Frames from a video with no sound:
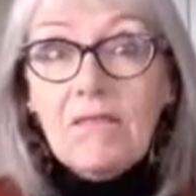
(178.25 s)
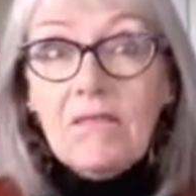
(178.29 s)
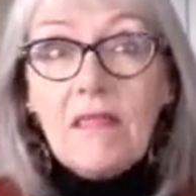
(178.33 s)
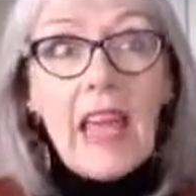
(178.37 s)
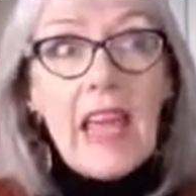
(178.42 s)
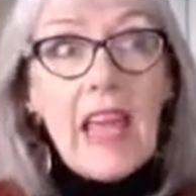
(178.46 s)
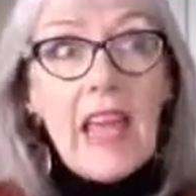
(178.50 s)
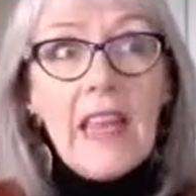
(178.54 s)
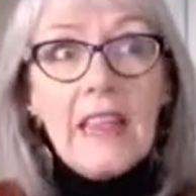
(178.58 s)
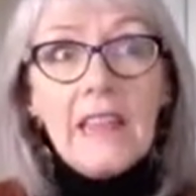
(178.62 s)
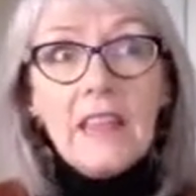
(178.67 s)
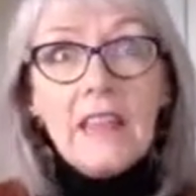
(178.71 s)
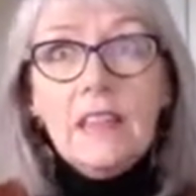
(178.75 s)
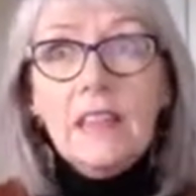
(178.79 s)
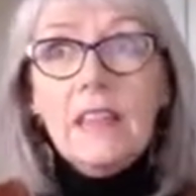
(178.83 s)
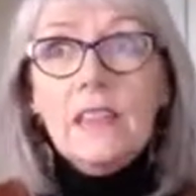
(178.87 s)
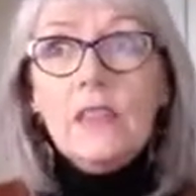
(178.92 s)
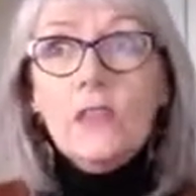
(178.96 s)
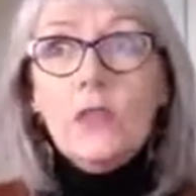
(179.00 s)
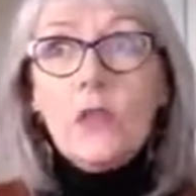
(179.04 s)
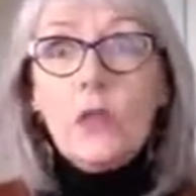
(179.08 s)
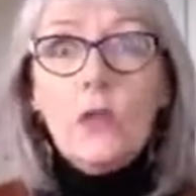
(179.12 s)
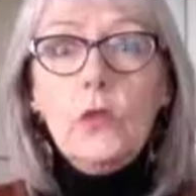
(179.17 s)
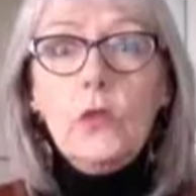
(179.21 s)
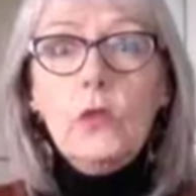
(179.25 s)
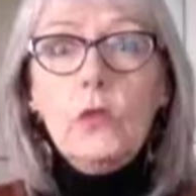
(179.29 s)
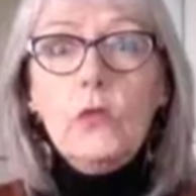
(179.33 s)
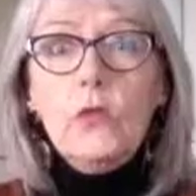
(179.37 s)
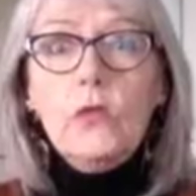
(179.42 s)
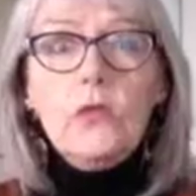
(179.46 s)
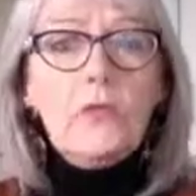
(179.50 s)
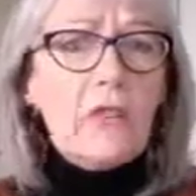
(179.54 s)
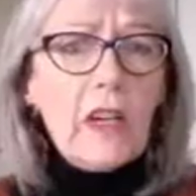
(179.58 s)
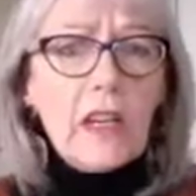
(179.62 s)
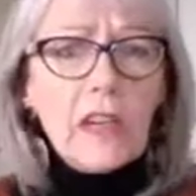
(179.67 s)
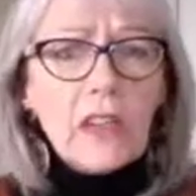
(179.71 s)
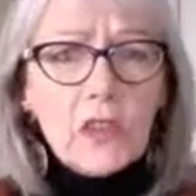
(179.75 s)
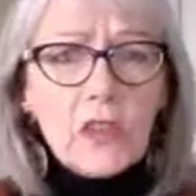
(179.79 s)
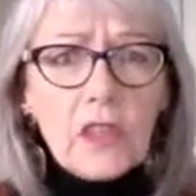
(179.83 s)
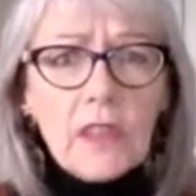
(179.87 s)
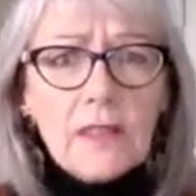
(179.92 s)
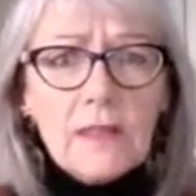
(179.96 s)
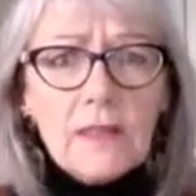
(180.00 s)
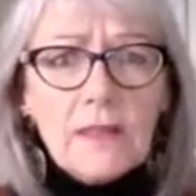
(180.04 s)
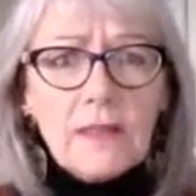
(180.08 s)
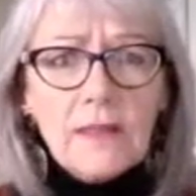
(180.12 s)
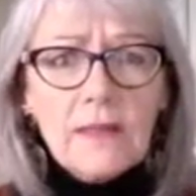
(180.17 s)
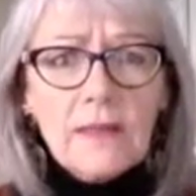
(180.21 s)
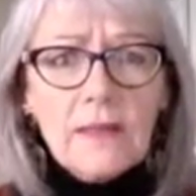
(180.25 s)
and to function.